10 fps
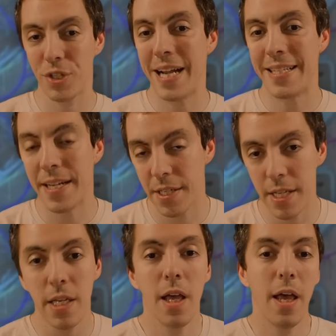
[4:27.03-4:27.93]

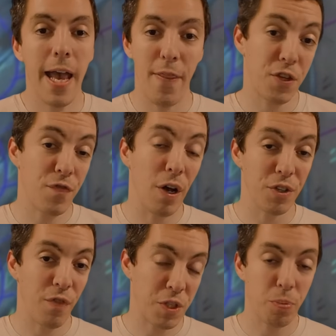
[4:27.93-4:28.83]
identity, and this
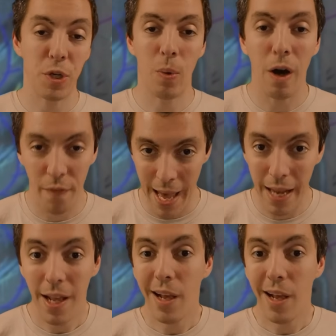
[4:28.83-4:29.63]
fits pretty well in that.